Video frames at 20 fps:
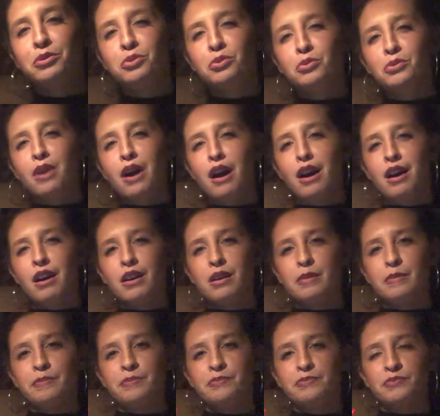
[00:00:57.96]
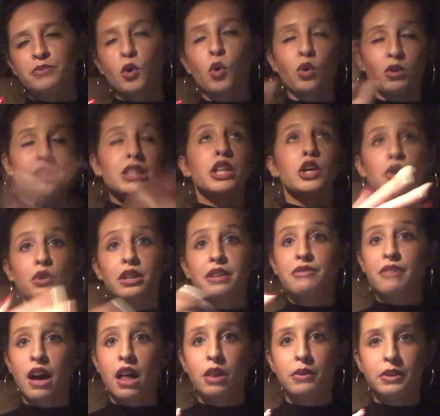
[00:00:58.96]
you, um, or
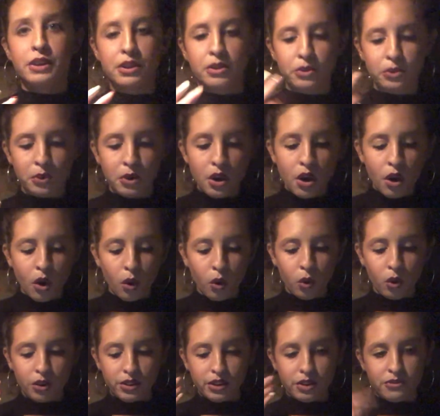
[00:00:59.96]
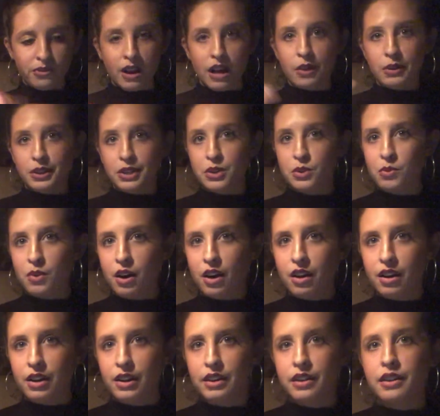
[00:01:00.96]
literally following you, or they're following you
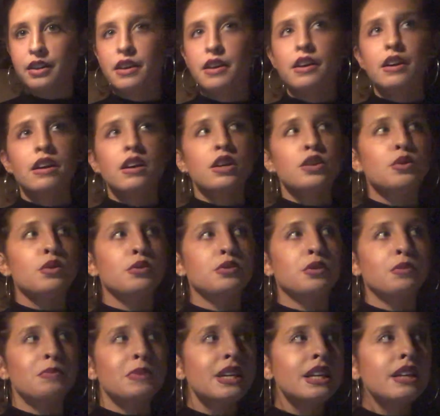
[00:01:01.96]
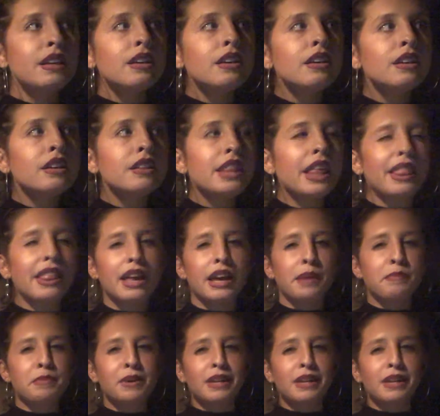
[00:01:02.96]
on social media that like,